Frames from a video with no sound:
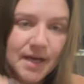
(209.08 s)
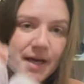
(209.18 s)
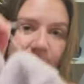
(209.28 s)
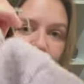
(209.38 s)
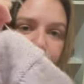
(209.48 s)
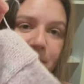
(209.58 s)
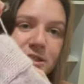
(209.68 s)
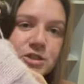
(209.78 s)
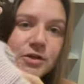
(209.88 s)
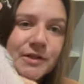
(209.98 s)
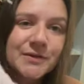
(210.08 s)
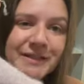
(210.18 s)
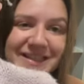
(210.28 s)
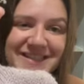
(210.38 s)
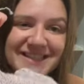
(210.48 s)
going to show you an
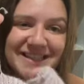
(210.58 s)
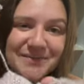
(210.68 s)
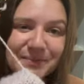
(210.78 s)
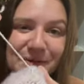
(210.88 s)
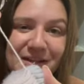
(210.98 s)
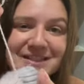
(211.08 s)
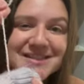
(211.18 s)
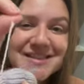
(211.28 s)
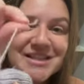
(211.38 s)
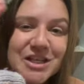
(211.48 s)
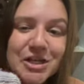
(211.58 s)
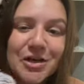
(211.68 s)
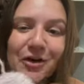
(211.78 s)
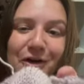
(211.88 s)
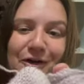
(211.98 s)
example. This is the
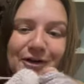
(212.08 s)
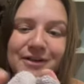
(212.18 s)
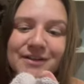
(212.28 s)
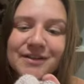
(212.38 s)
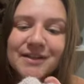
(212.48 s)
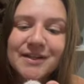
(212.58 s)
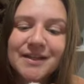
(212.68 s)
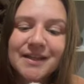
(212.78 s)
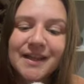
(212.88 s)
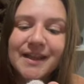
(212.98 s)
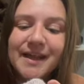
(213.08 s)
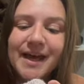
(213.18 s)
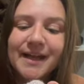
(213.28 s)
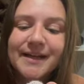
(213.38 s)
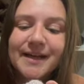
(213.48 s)
yarn
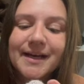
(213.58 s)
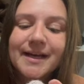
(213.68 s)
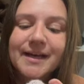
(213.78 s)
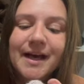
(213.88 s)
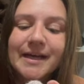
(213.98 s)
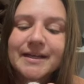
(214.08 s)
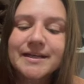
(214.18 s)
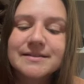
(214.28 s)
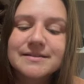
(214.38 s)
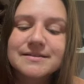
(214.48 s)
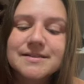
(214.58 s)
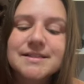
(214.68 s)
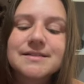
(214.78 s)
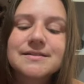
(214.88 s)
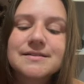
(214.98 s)
that I had,
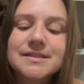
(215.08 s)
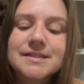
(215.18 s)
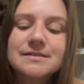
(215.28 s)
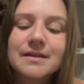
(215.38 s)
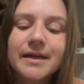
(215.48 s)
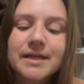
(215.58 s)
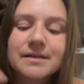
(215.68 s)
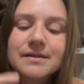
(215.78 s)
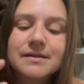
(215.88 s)
like,